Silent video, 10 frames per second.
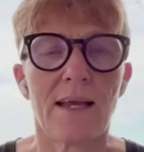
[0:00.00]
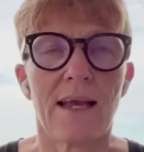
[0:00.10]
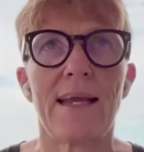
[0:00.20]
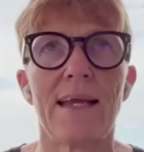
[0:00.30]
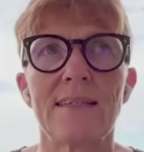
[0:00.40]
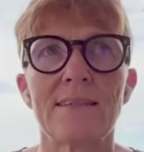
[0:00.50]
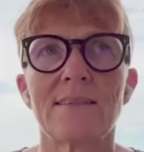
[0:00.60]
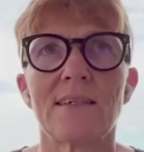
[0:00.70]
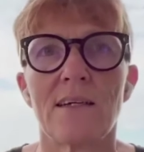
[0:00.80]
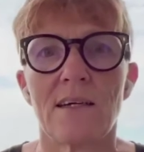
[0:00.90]

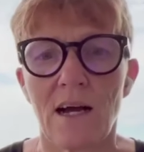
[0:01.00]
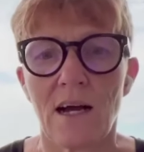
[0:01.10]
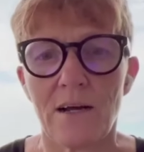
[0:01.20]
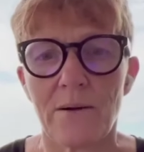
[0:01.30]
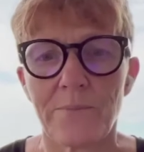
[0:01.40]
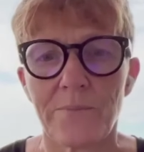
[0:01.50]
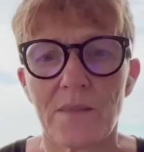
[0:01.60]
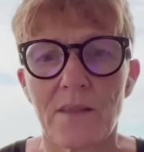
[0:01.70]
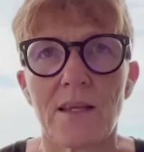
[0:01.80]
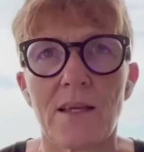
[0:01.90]
And
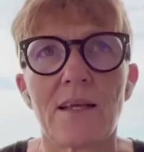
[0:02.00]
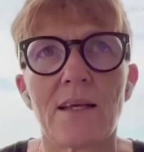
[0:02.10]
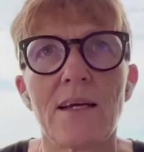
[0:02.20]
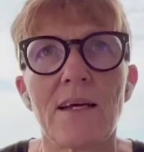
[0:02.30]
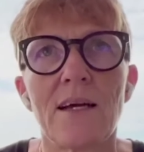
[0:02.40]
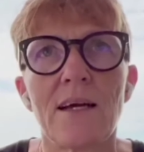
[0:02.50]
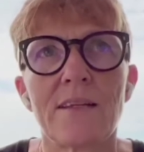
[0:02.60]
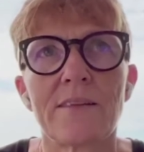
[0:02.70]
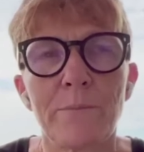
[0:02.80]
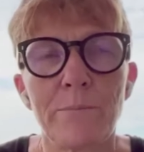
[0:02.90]

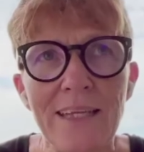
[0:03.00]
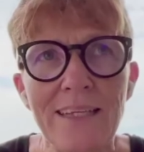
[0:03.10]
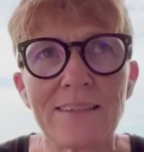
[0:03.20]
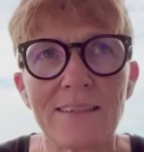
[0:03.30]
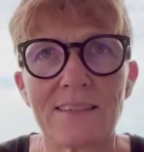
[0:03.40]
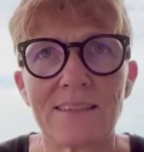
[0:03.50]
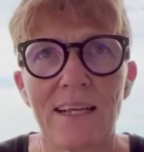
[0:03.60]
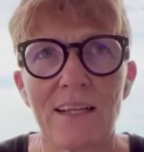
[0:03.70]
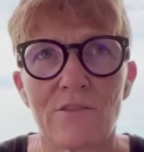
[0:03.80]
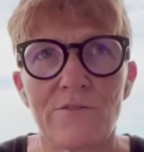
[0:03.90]
the mint
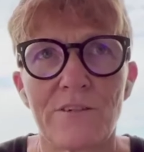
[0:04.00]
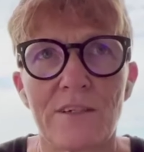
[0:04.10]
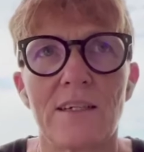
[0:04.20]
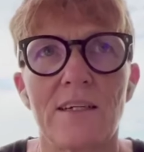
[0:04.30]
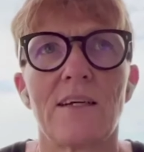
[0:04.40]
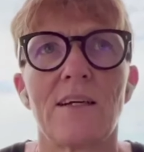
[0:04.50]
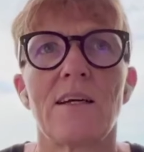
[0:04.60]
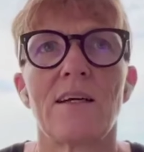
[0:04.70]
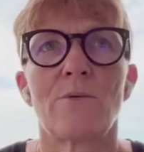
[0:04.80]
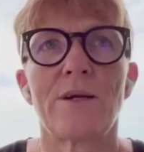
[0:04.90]
itself,
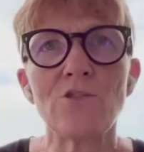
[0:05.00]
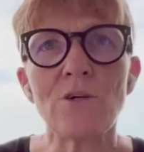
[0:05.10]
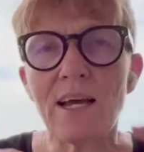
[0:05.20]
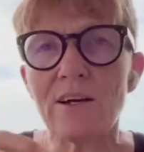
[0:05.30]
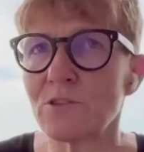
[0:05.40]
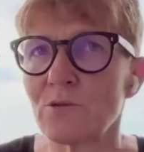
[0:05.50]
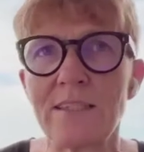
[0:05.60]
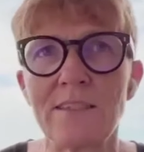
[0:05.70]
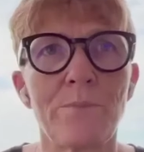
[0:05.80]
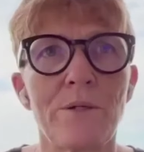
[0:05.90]
when you have
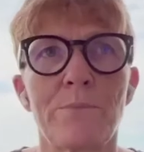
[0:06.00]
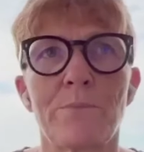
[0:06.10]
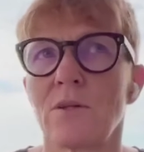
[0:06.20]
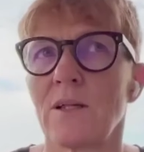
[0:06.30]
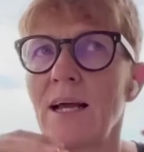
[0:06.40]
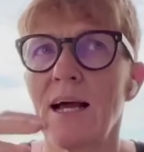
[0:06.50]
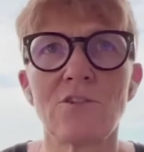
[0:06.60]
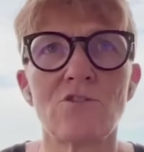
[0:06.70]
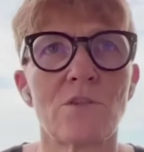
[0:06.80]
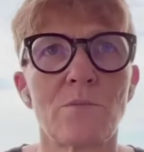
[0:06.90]
20 people,
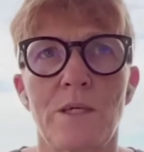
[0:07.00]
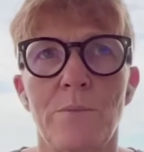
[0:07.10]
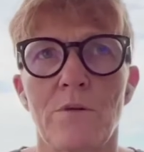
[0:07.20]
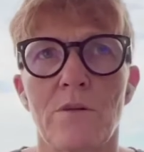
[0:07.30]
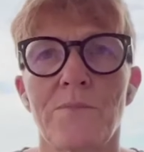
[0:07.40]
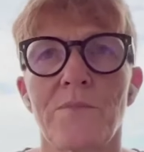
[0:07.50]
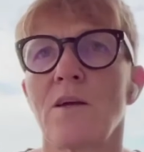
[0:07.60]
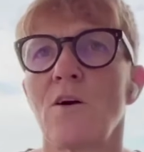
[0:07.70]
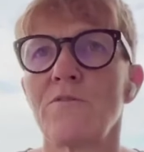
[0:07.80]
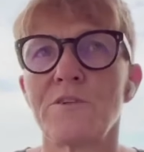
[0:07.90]
100 people
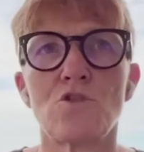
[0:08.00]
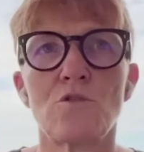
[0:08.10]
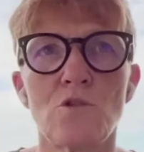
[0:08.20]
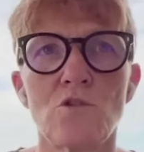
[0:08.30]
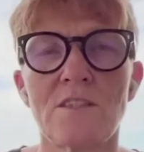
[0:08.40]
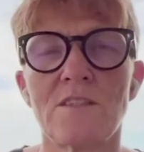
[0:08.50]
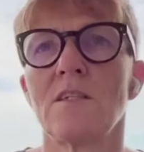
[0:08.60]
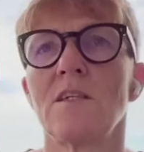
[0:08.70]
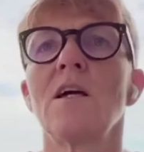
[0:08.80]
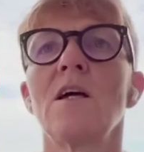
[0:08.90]
of a
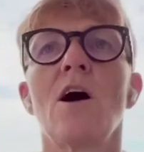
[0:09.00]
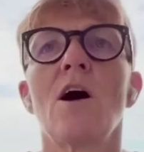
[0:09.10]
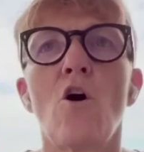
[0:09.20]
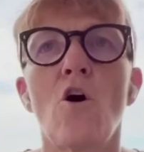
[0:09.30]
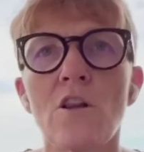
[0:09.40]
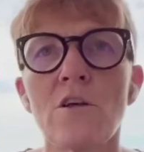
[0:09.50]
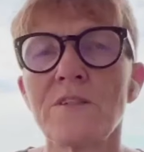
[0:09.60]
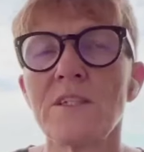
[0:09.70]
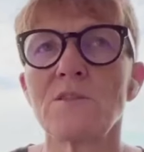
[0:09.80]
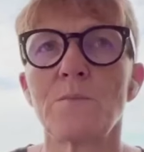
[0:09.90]
community, all
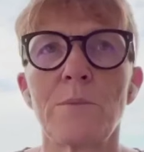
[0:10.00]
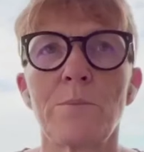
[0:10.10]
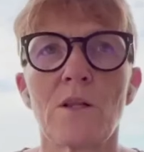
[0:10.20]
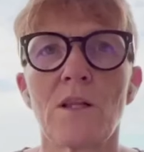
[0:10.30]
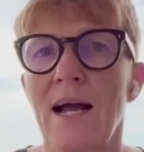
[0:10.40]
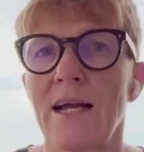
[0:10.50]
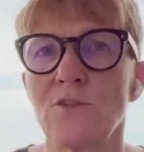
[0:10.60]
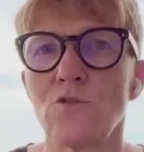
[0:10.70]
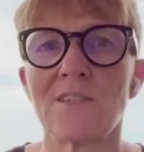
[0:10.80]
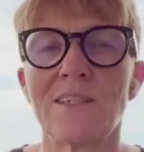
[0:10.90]
of these people are
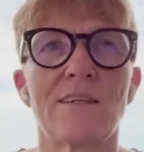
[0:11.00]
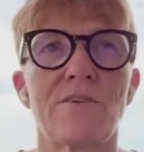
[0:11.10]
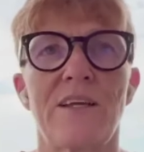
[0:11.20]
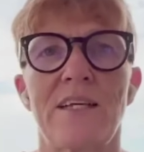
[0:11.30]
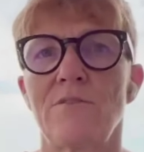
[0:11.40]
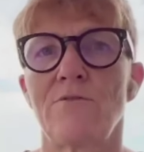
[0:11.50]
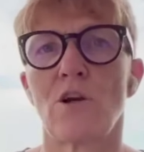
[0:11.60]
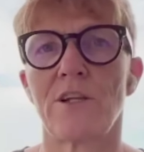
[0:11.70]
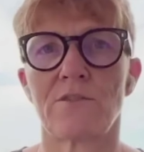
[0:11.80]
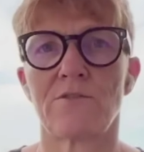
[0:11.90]
using the Fedi
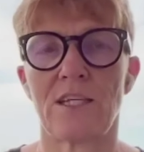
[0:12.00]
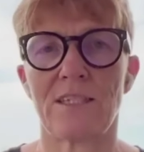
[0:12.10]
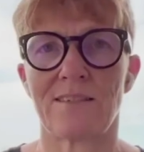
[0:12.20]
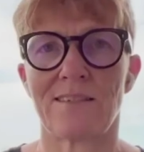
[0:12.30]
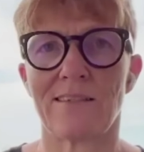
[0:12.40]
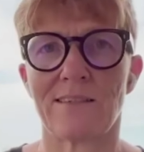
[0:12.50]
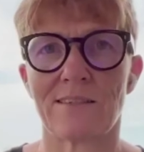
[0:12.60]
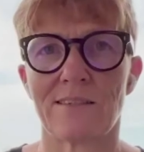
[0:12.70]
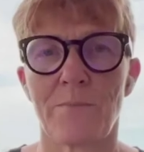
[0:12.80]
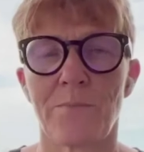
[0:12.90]
wallet, for
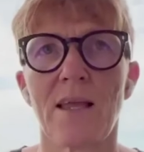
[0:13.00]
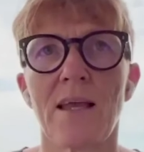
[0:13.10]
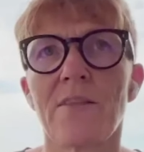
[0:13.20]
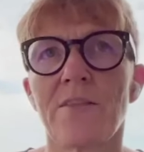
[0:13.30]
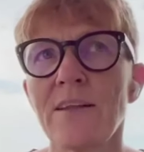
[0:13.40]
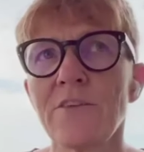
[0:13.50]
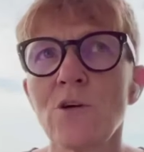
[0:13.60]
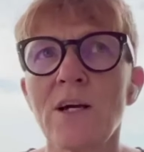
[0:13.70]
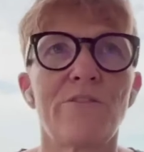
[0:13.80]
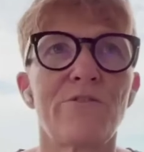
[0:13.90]
instance. Then
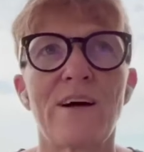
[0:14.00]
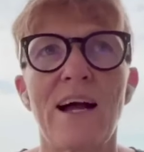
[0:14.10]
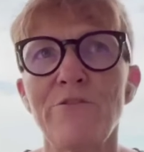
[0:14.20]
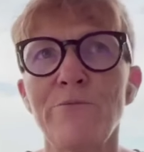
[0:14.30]
you have 5